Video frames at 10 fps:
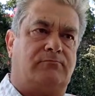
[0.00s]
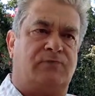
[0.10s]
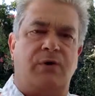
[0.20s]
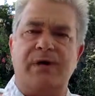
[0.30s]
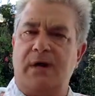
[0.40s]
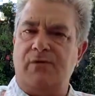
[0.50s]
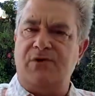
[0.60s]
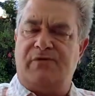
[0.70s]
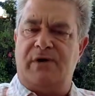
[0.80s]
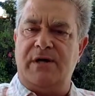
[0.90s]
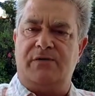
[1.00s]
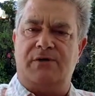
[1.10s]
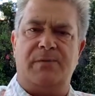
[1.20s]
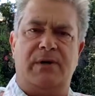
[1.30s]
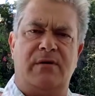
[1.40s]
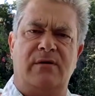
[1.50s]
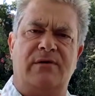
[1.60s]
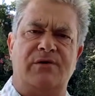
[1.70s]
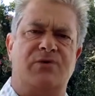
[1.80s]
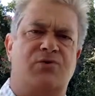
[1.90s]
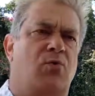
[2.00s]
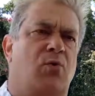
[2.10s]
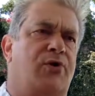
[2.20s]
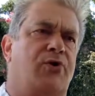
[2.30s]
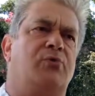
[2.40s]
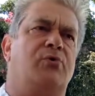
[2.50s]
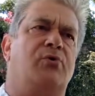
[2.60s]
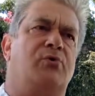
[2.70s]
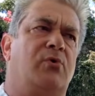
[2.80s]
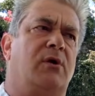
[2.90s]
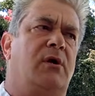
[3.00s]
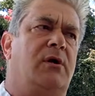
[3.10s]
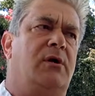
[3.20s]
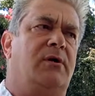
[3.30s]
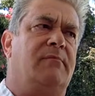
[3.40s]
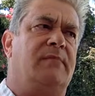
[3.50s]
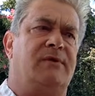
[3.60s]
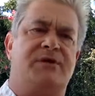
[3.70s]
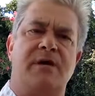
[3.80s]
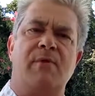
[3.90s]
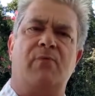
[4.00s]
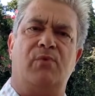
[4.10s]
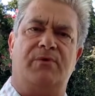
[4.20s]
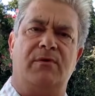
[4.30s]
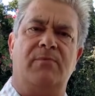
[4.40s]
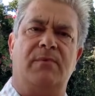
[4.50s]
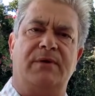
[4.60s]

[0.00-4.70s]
So, you know, just find somebody that doesn't do what you do and then team up with them.